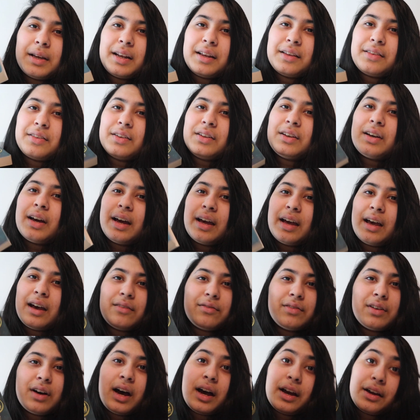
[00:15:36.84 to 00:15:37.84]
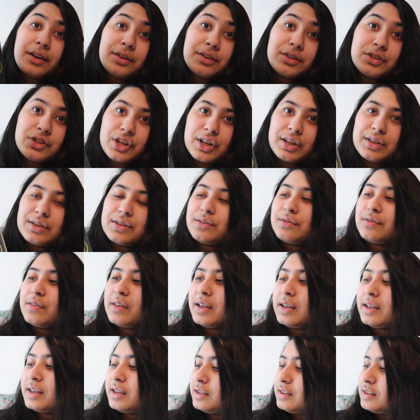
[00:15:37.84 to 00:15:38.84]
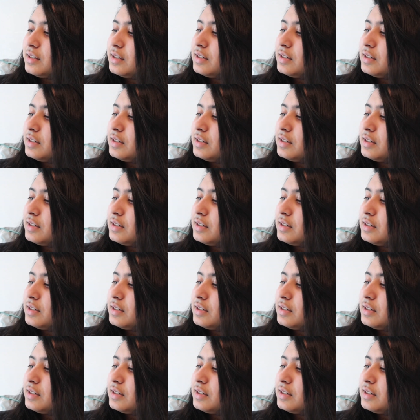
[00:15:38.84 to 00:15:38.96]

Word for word: and I think I have a higher chance of liking